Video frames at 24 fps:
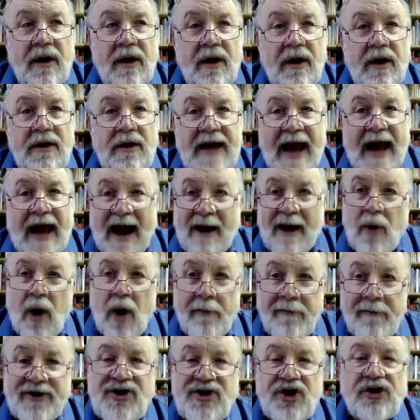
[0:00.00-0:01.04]
yeah, well, I
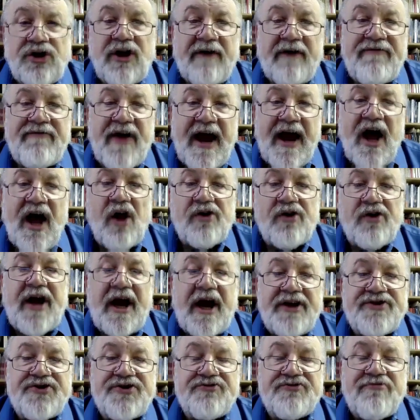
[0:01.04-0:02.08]
bet you love the hell
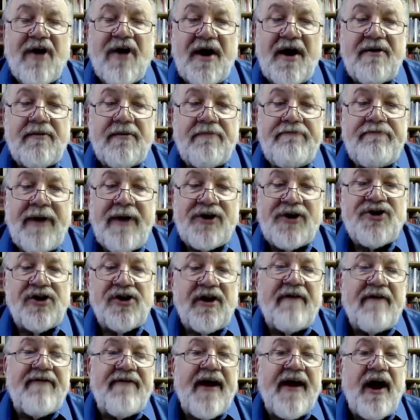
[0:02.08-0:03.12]
cases, right? Bet you
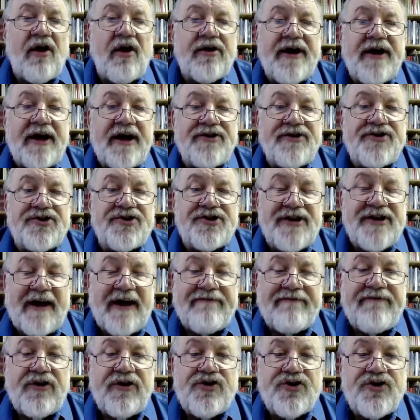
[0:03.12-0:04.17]
love the hell cases because that
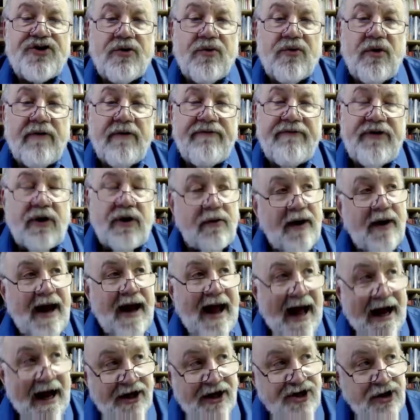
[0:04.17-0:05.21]
fits your worldview.
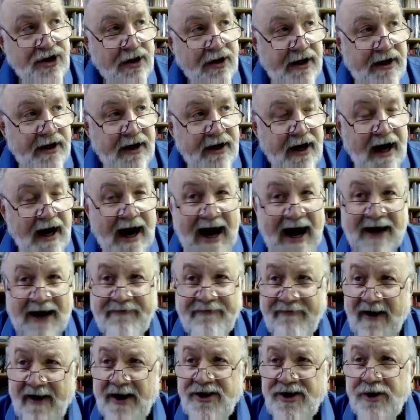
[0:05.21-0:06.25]
Actually, I
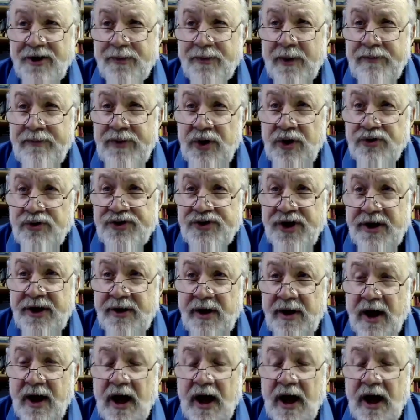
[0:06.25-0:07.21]
find them amusing,